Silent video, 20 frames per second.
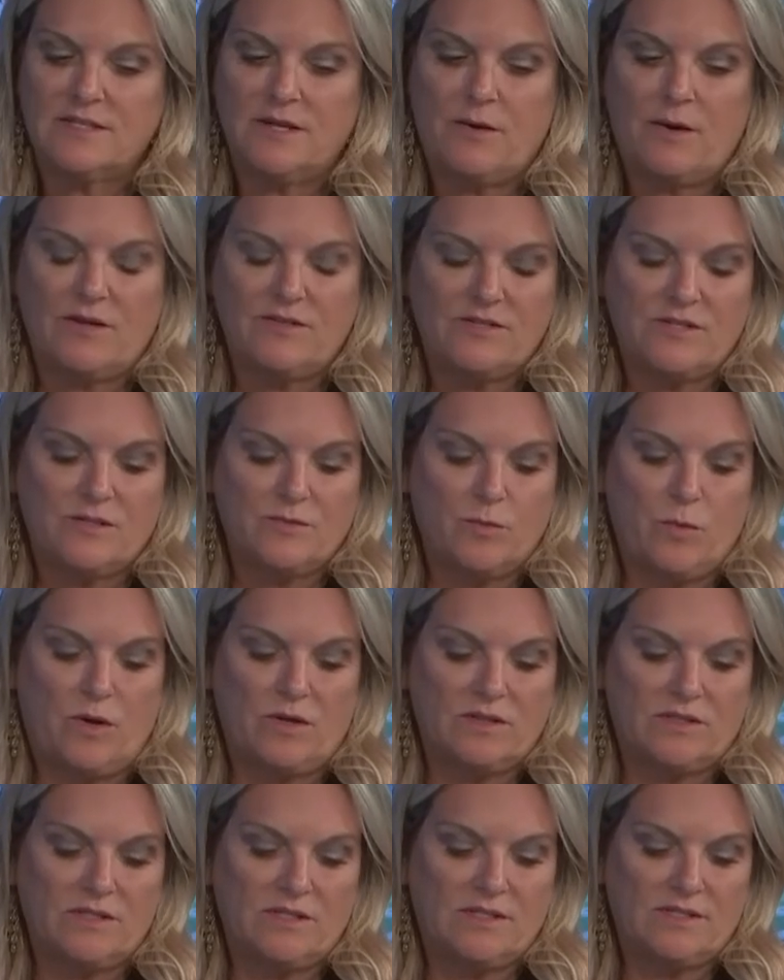so i just
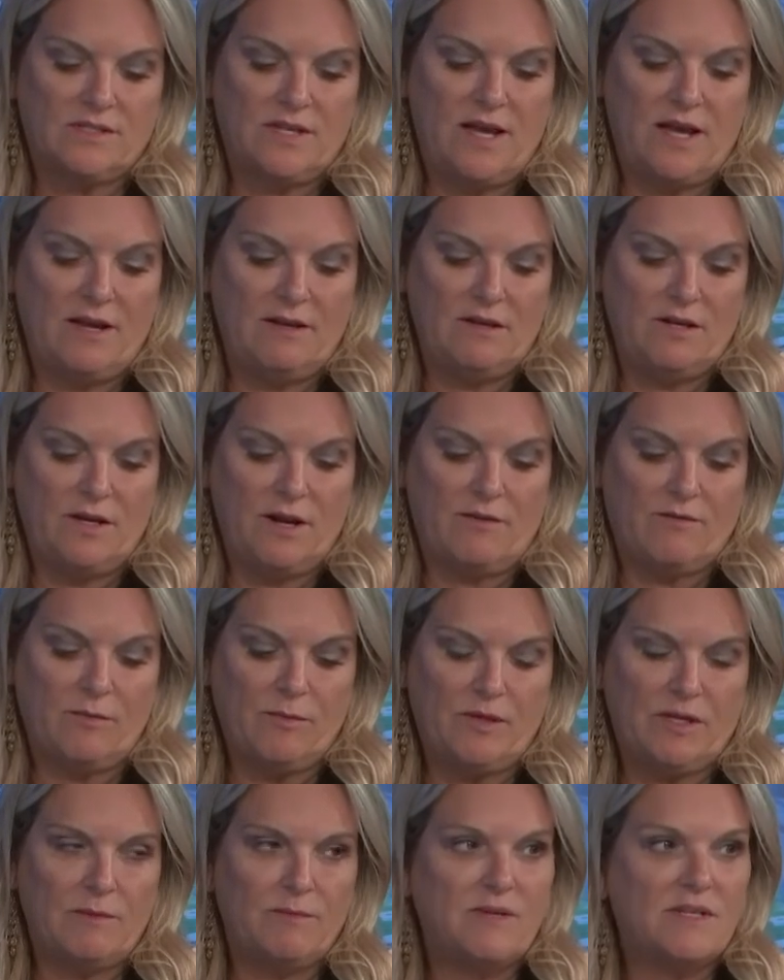want to say you know
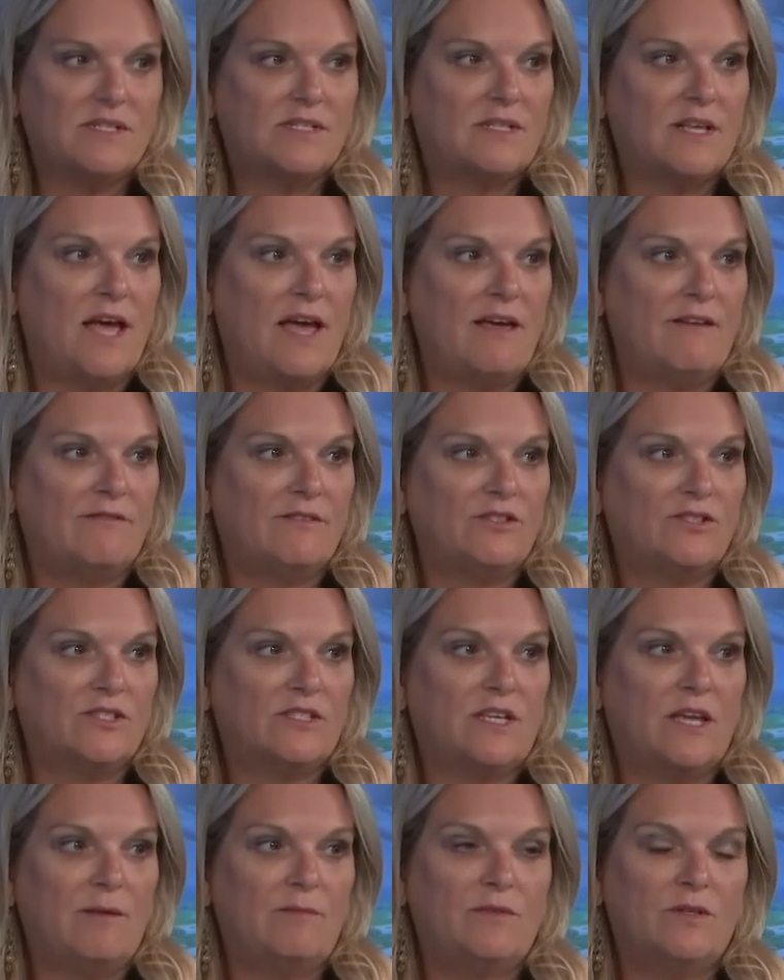everybody be safe and
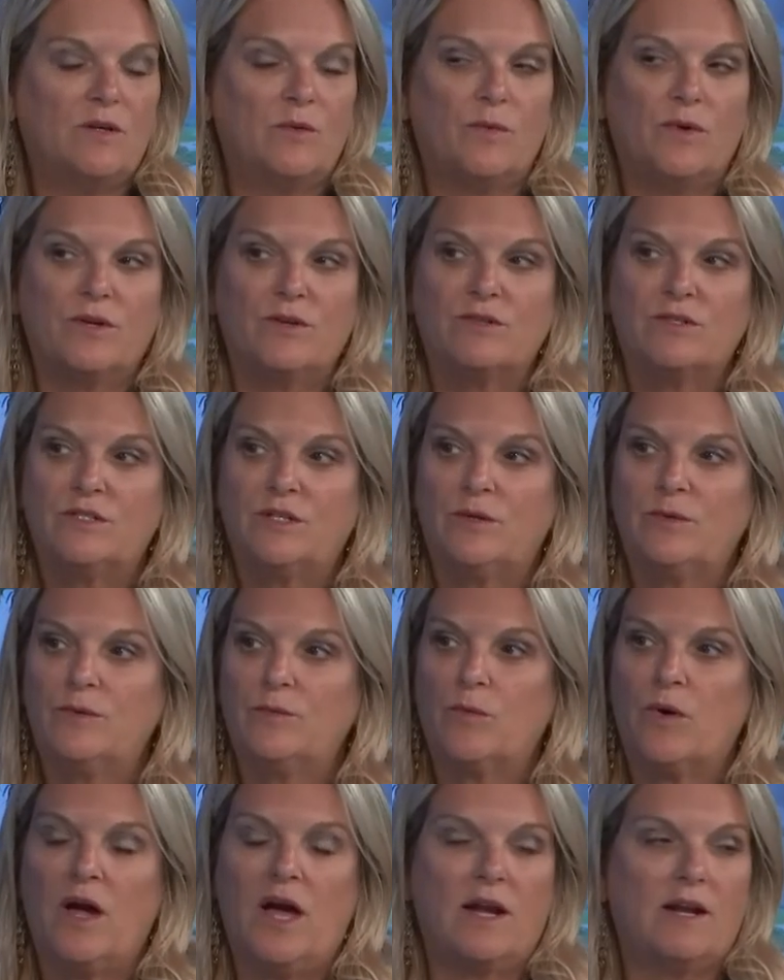just keep doing what you're doing
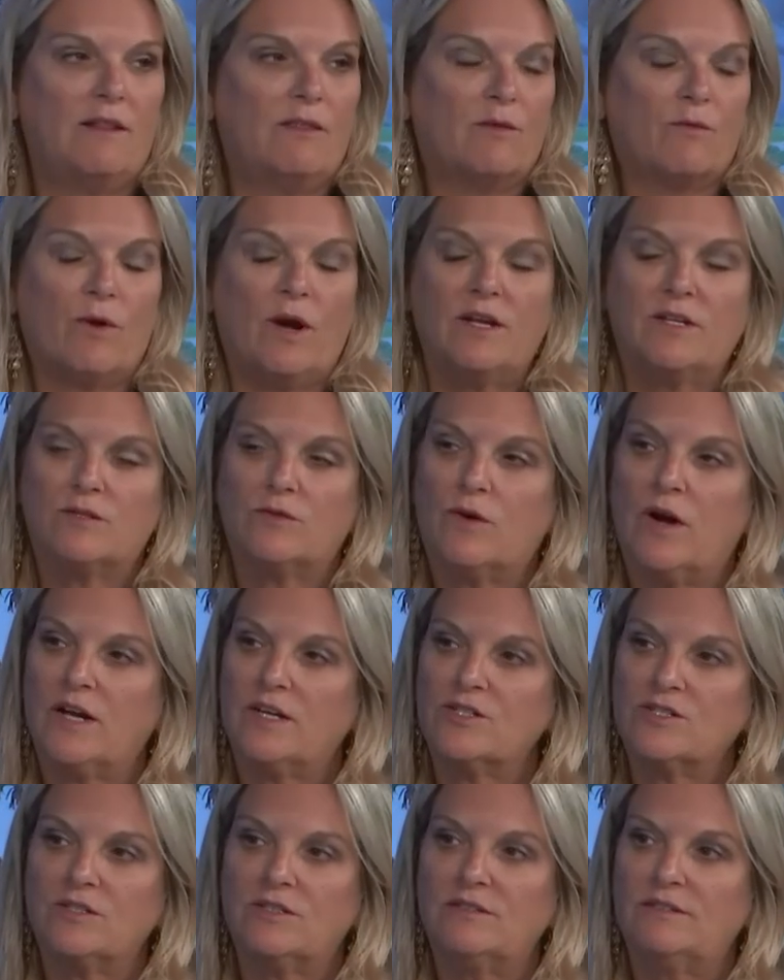we're headed in the right
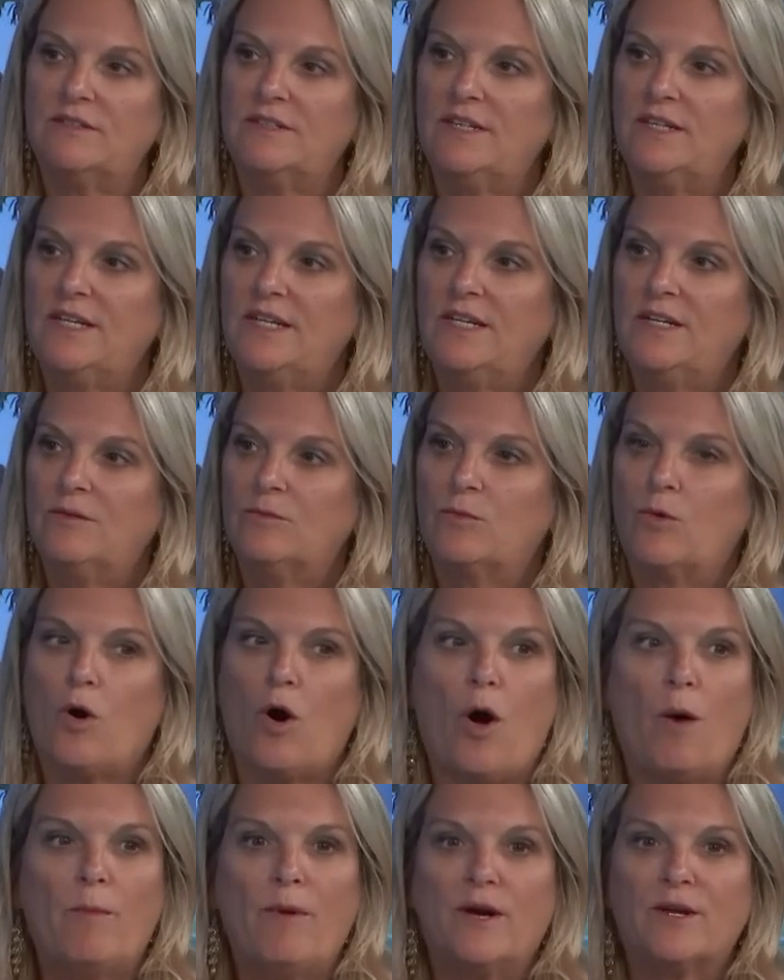direction we're
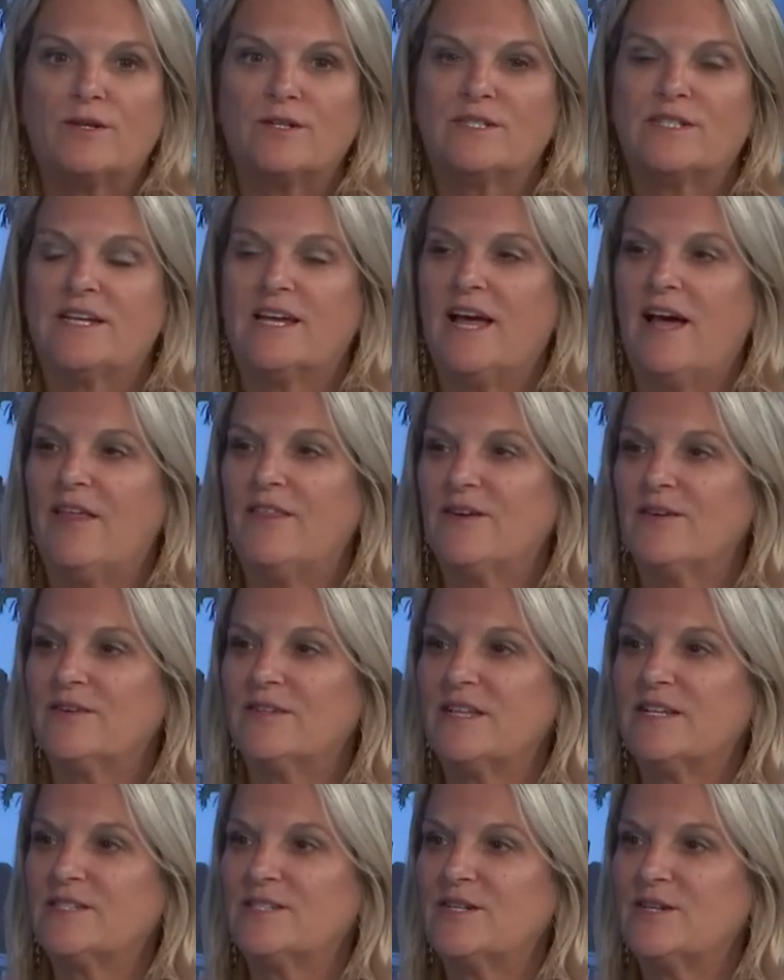all better together
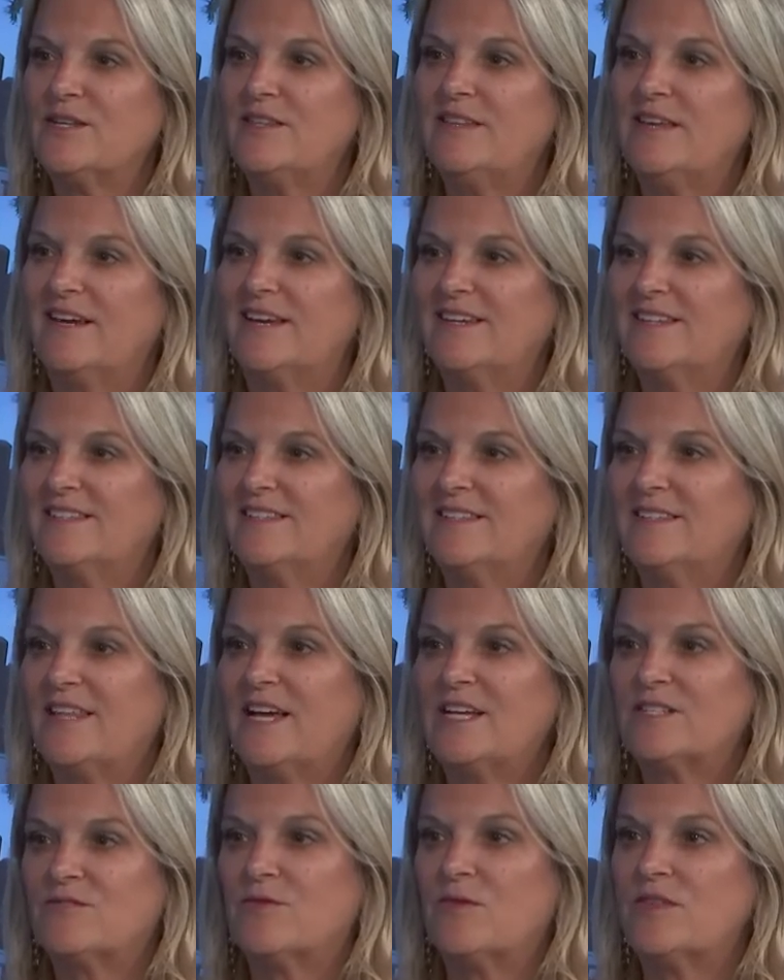and that's a good thing absolutely.
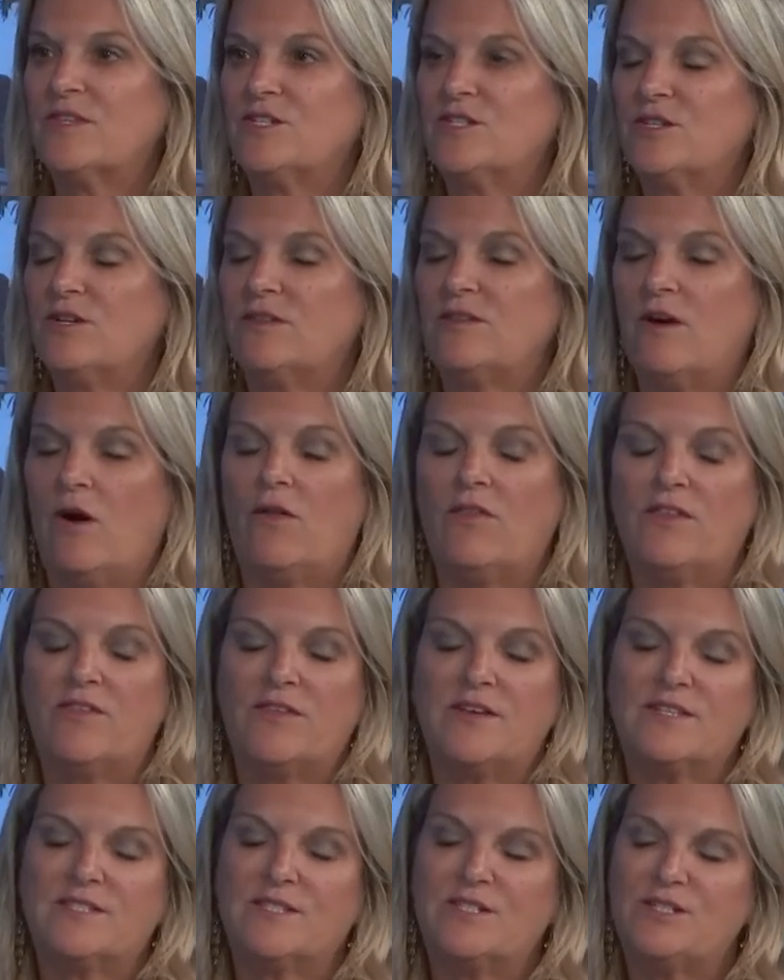thanks for the, all the
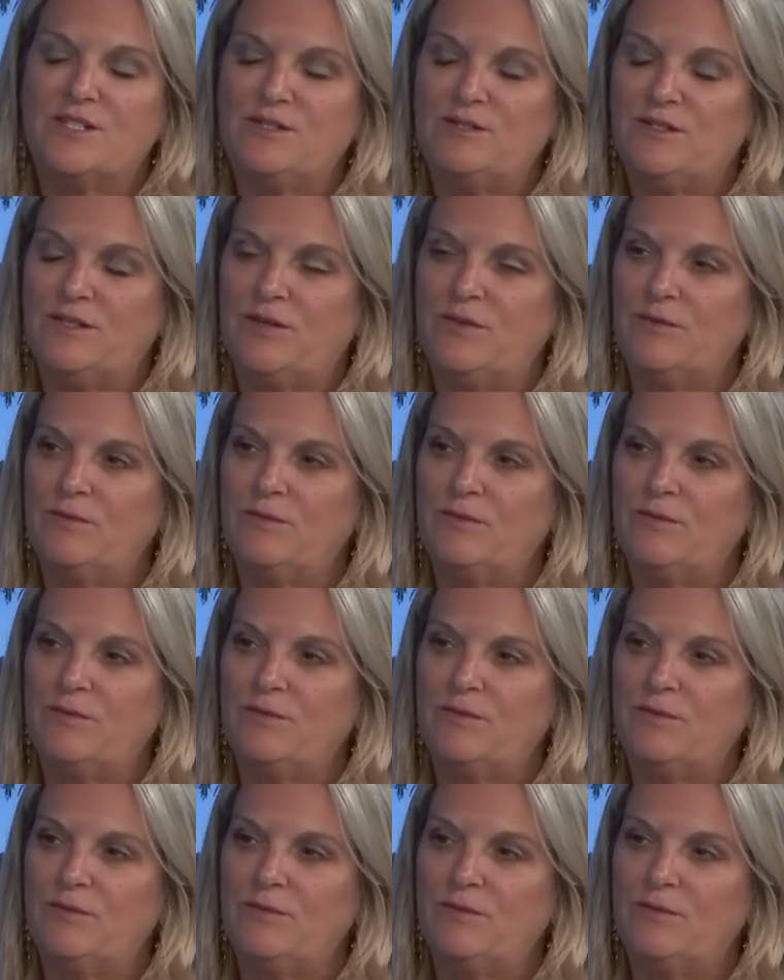things that you do